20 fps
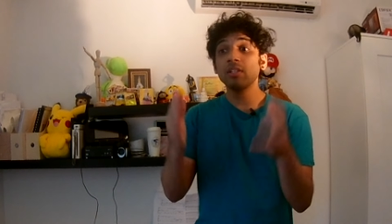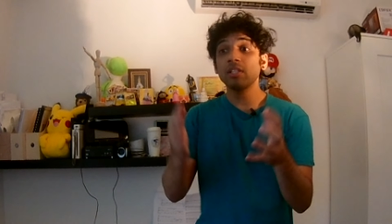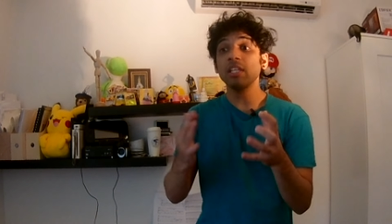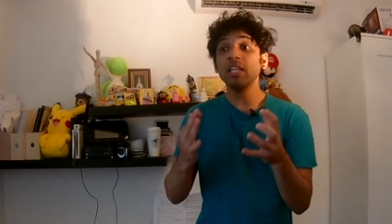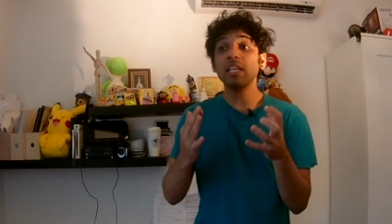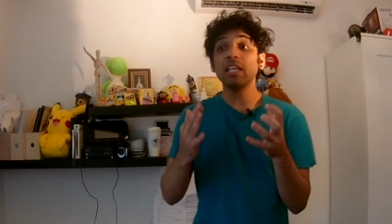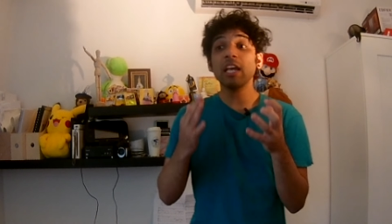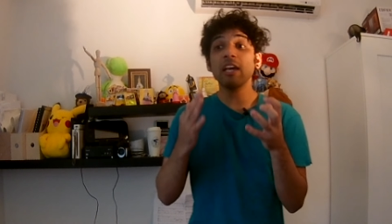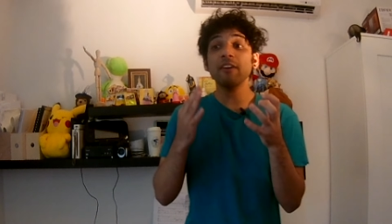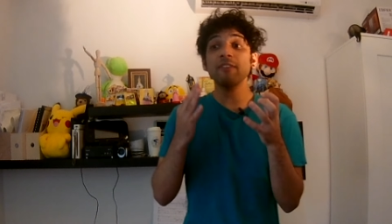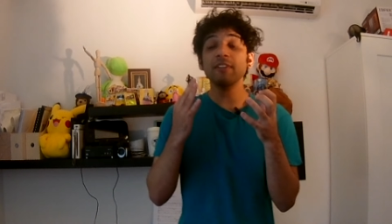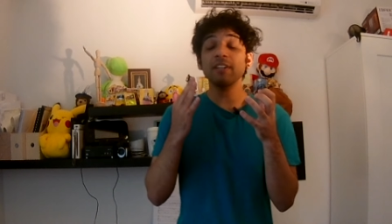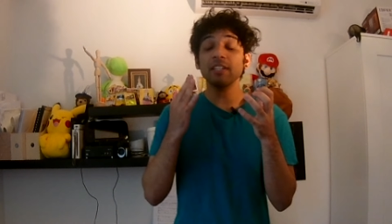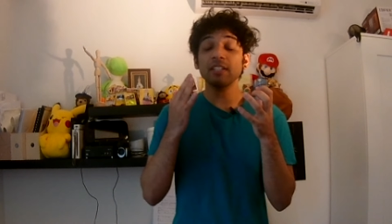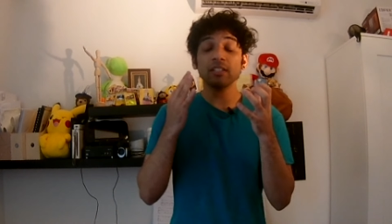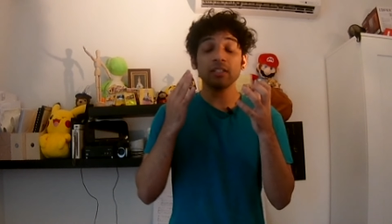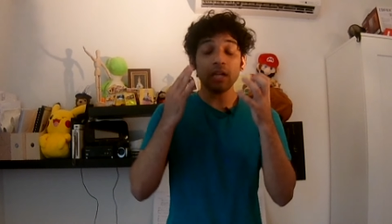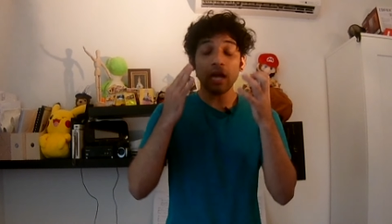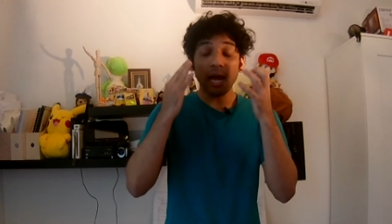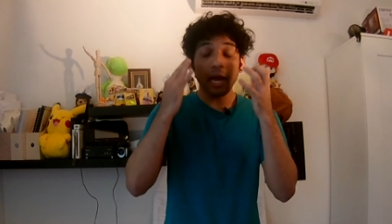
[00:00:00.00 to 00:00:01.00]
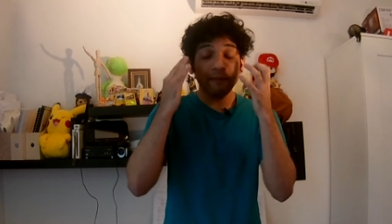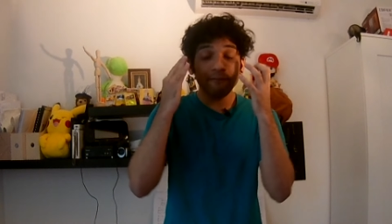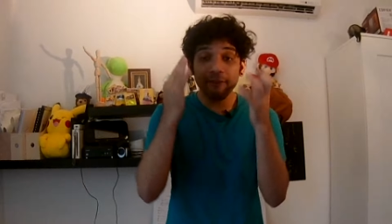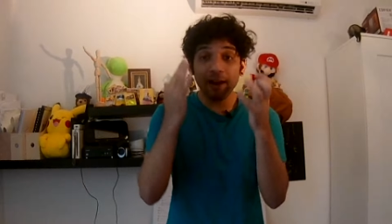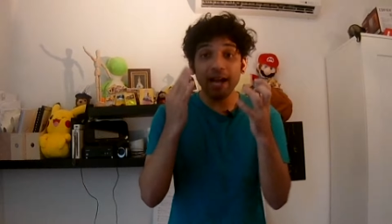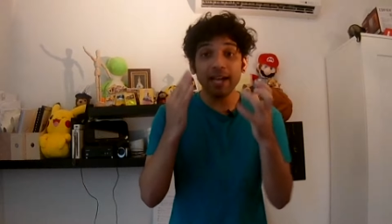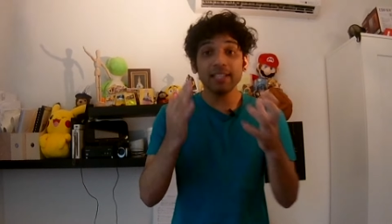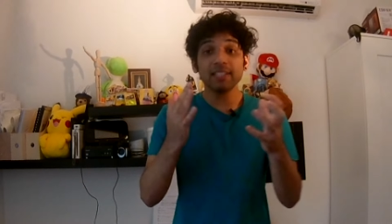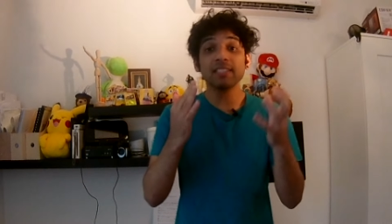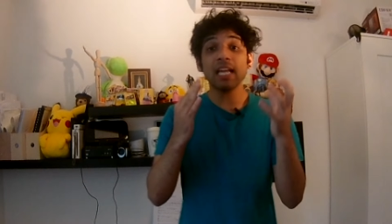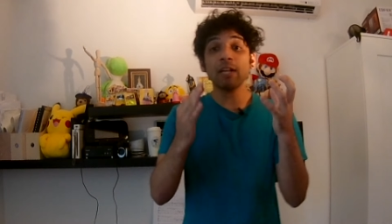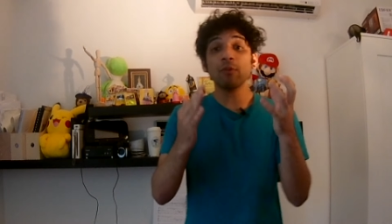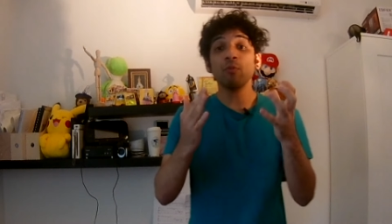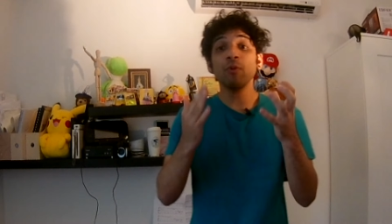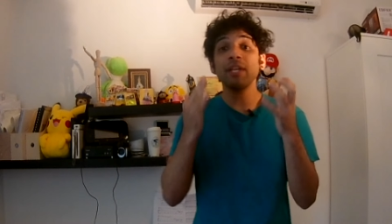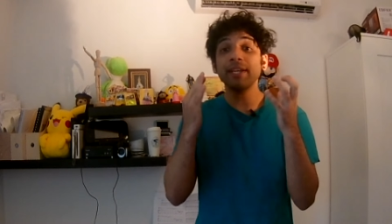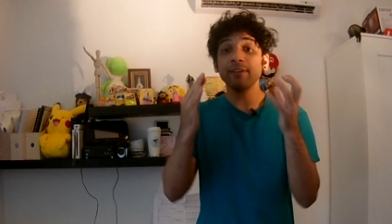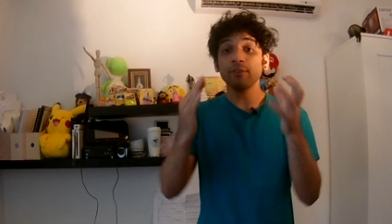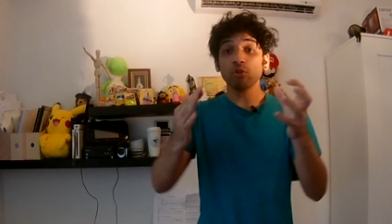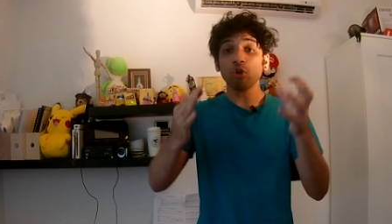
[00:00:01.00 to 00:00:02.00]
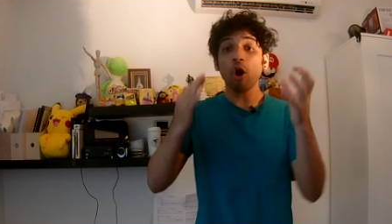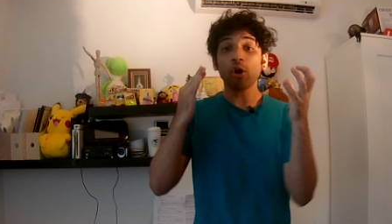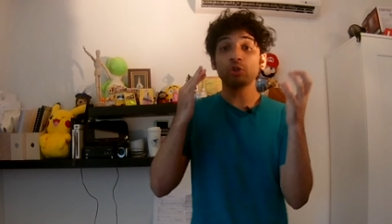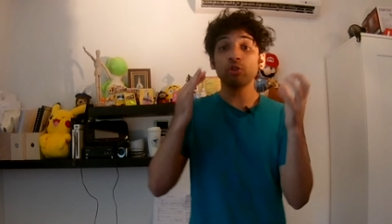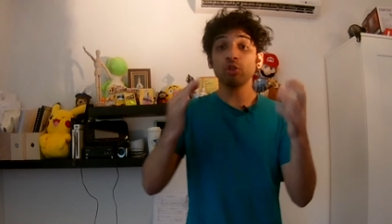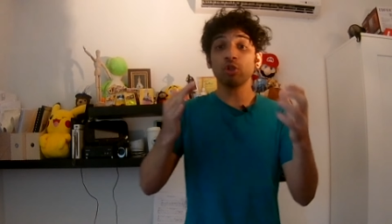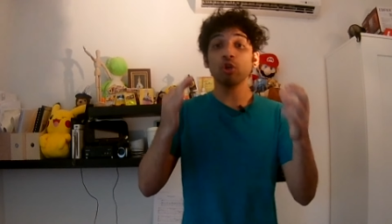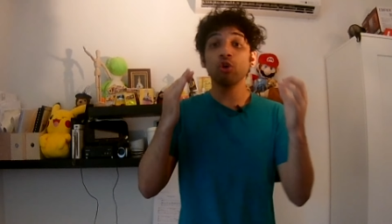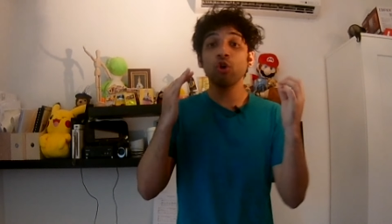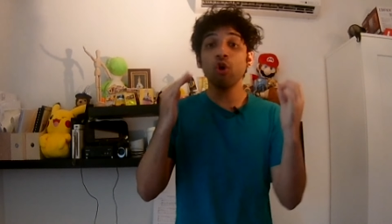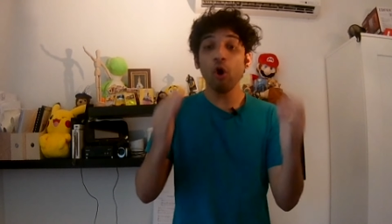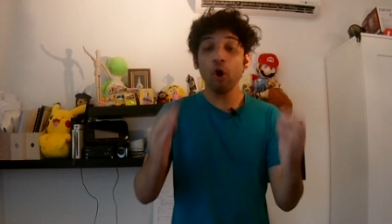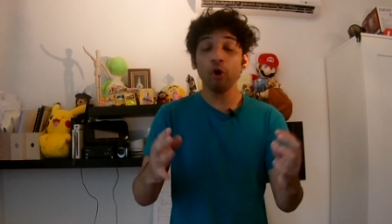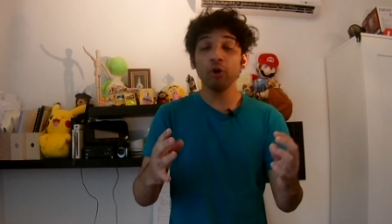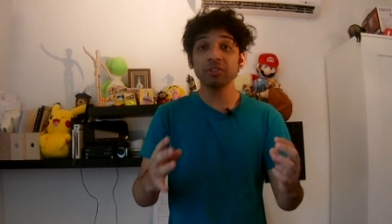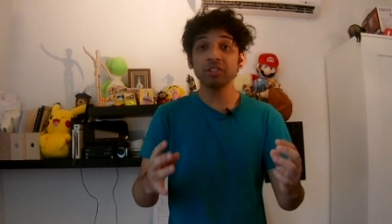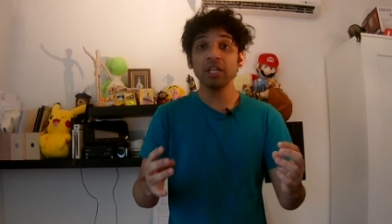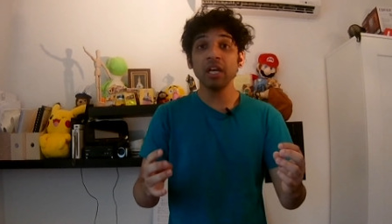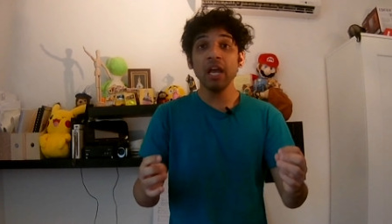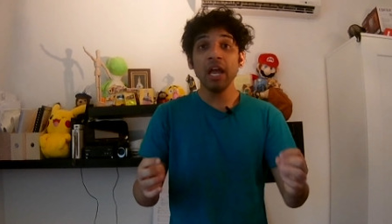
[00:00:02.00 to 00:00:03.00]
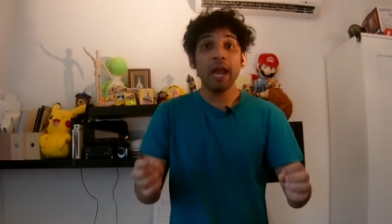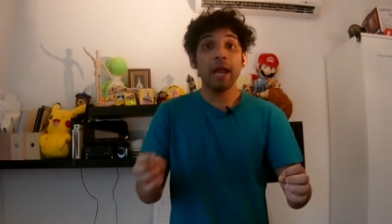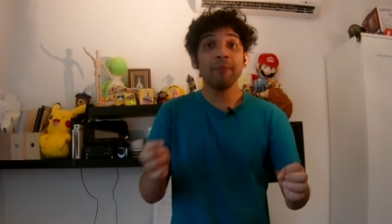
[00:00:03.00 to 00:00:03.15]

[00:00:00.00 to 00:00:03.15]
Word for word: she gave it advice that we can talk to the ghost